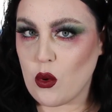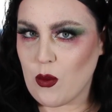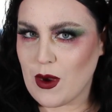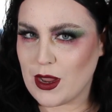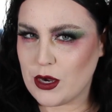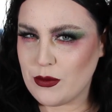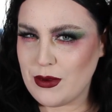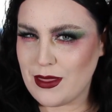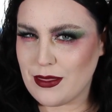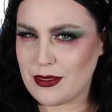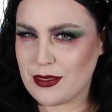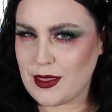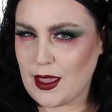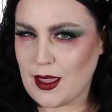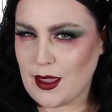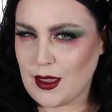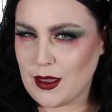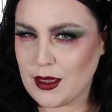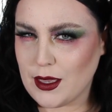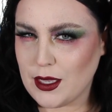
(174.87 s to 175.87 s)
What do we
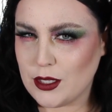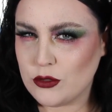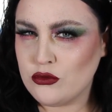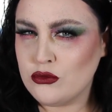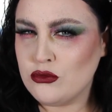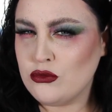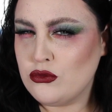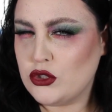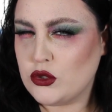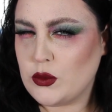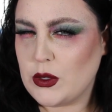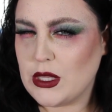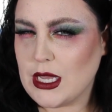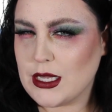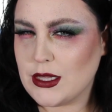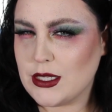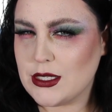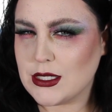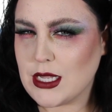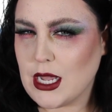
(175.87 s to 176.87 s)
think? Do we
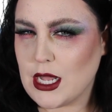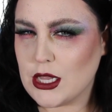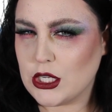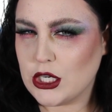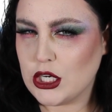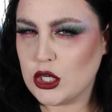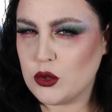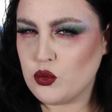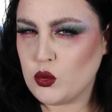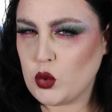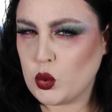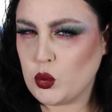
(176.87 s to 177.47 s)
like this color?